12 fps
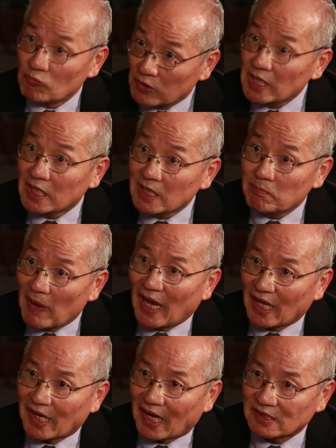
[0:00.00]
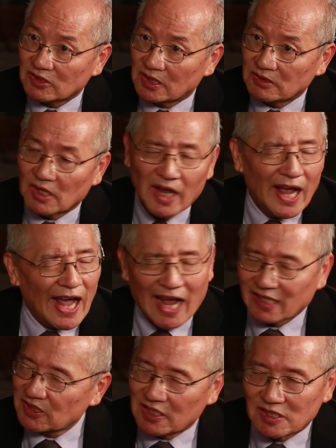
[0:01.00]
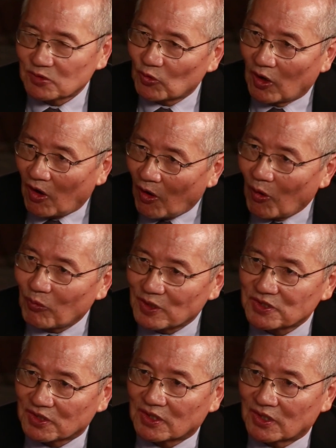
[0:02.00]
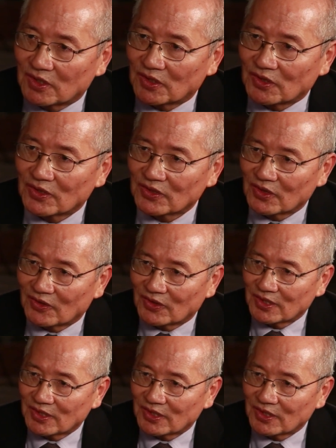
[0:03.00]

really bad accidents. Accidents will always occur, all